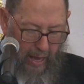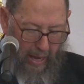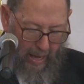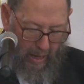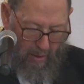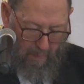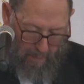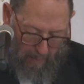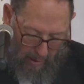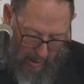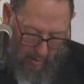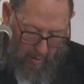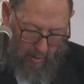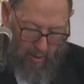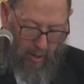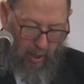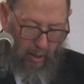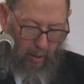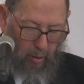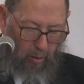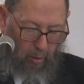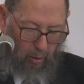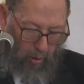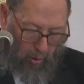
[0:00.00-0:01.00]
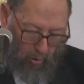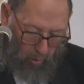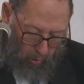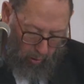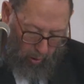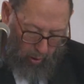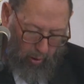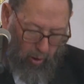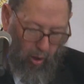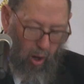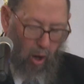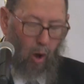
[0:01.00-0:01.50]
in Monsey, New
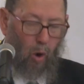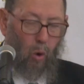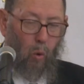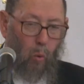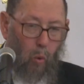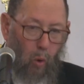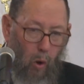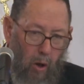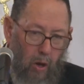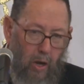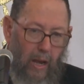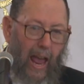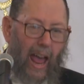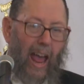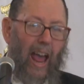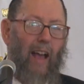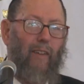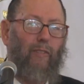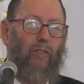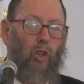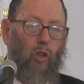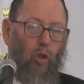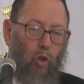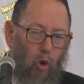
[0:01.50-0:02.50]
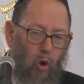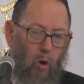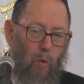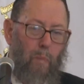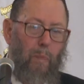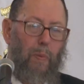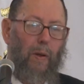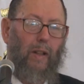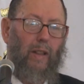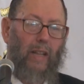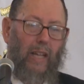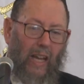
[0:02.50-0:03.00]
York, would have you
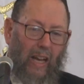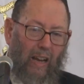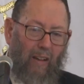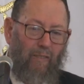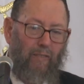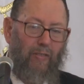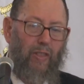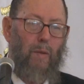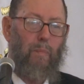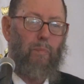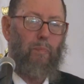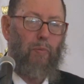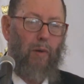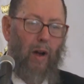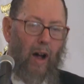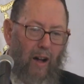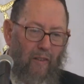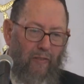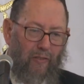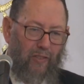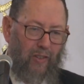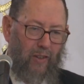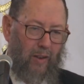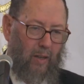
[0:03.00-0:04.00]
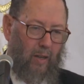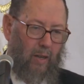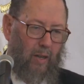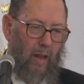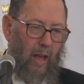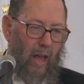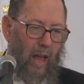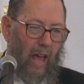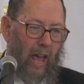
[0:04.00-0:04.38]
believed the prophet?